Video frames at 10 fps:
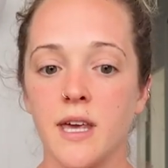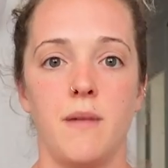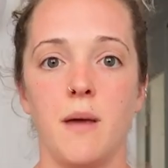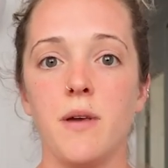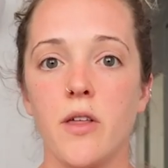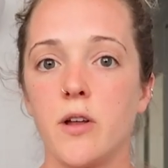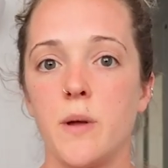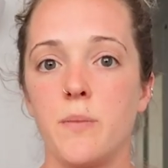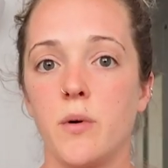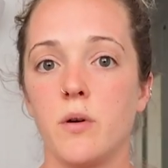Maybe other
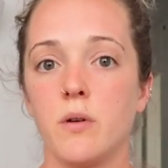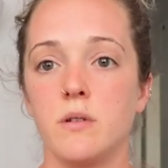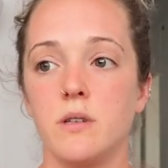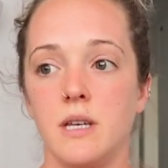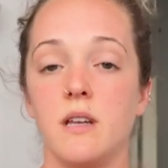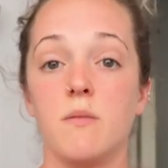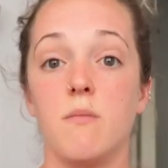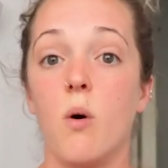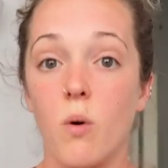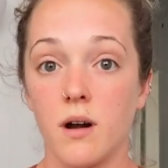people
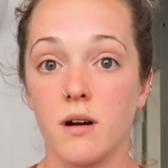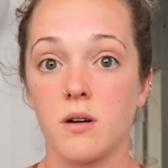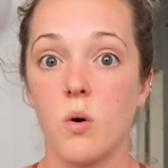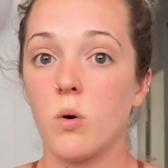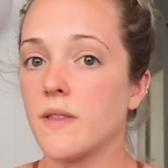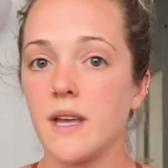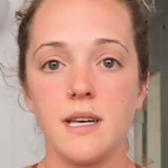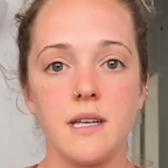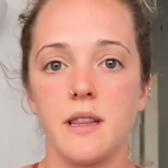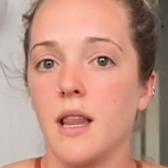need more or
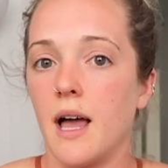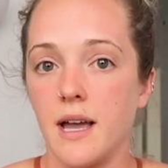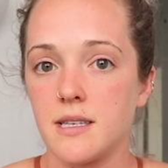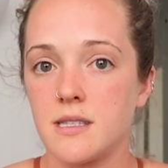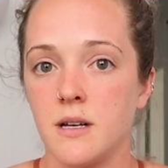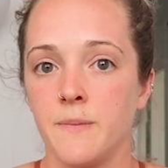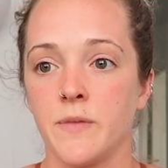they need less.